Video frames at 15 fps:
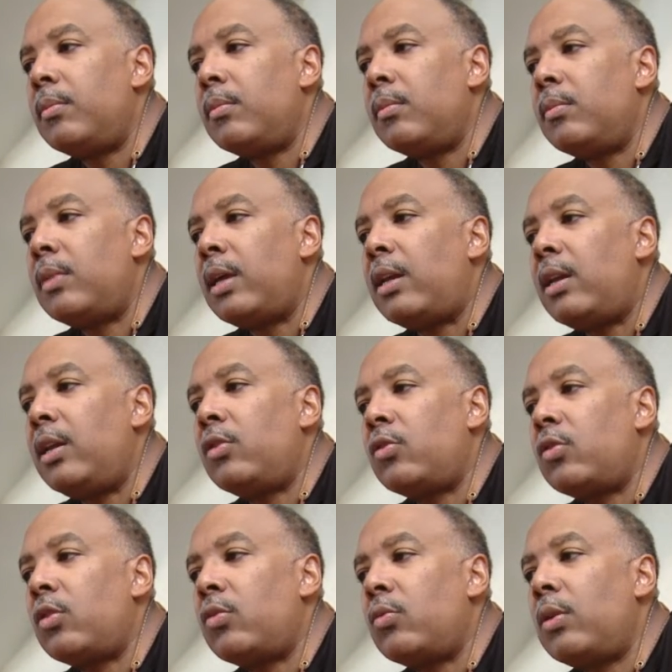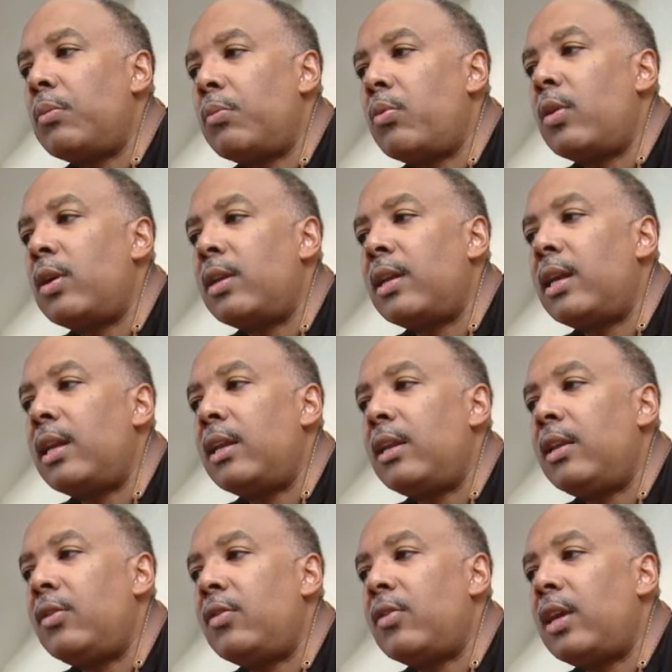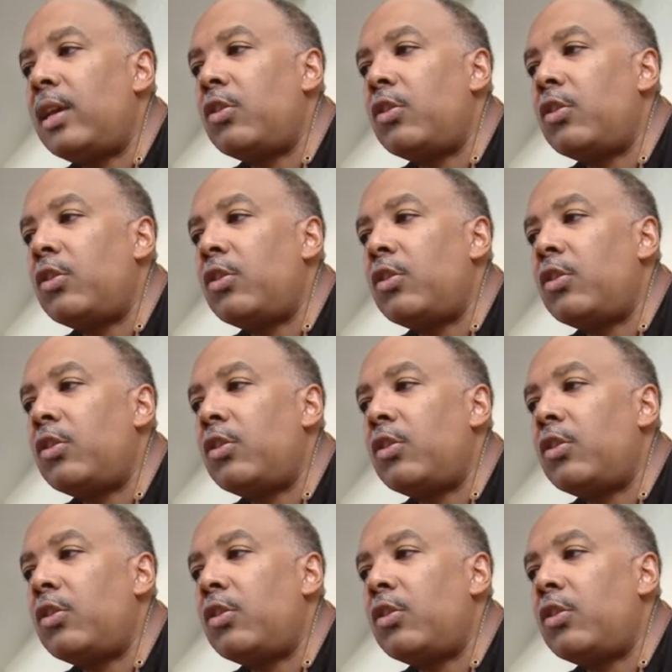that it's just important that it stays